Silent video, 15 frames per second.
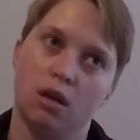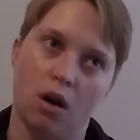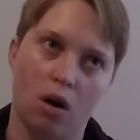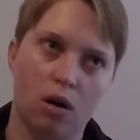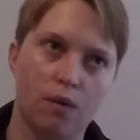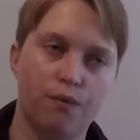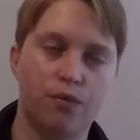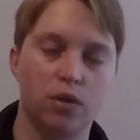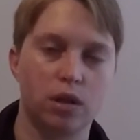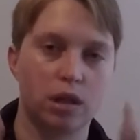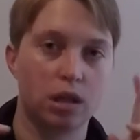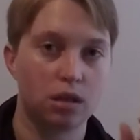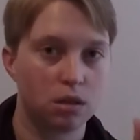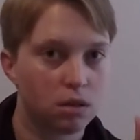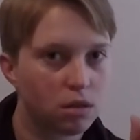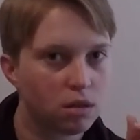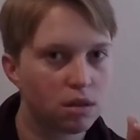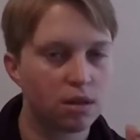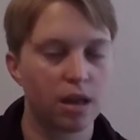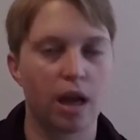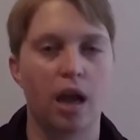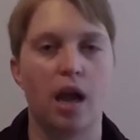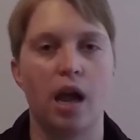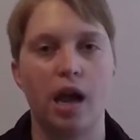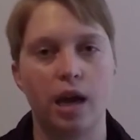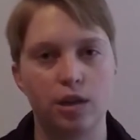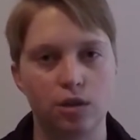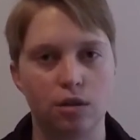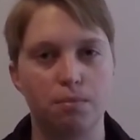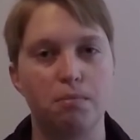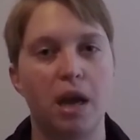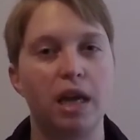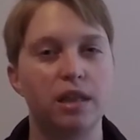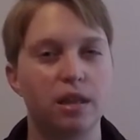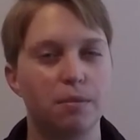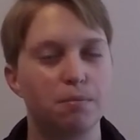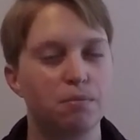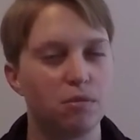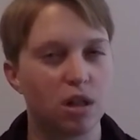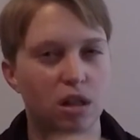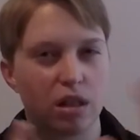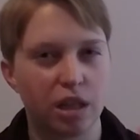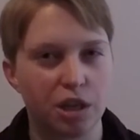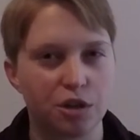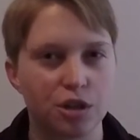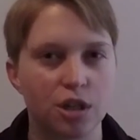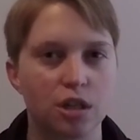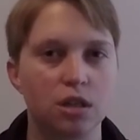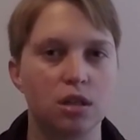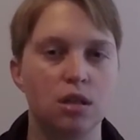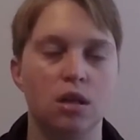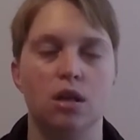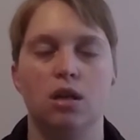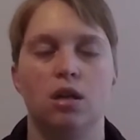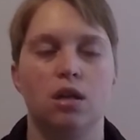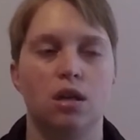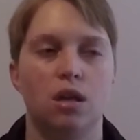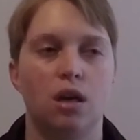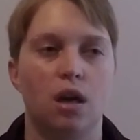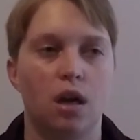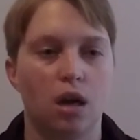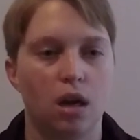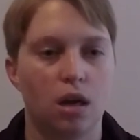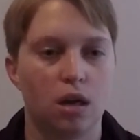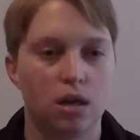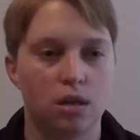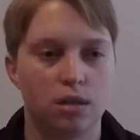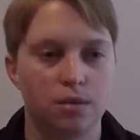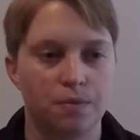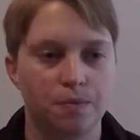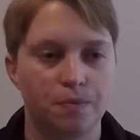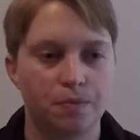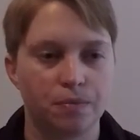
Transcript: hopefully and make them clearer. And